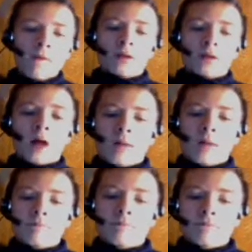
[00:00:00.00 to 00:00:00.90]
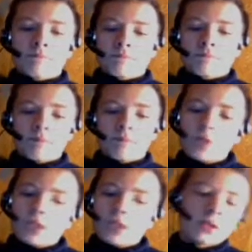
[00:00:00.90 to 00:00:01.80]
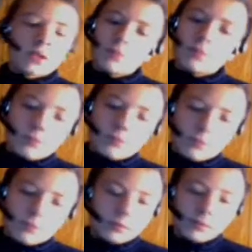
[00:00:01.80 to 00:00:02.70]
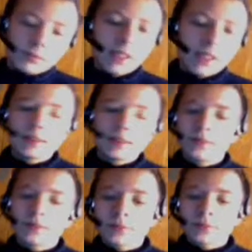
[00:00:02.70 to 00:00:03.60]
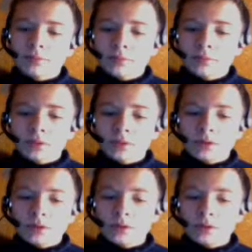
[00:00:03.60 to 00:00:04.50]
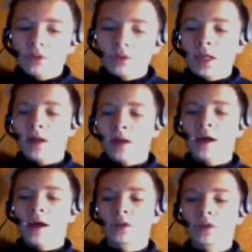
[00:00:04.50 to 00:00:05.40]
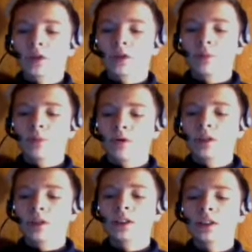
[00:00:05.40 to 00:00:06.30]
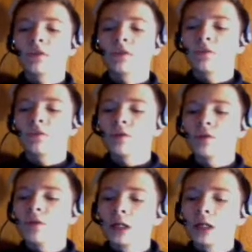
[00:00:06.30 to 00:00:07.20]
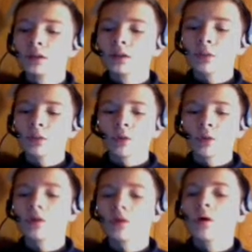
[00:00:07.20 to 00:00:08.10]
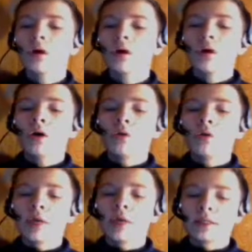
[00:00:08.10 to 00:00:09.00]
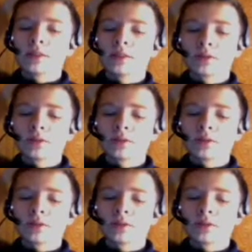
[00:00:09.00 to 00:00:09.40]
Um, you just it's you'll get extra experience if you've killed someone who is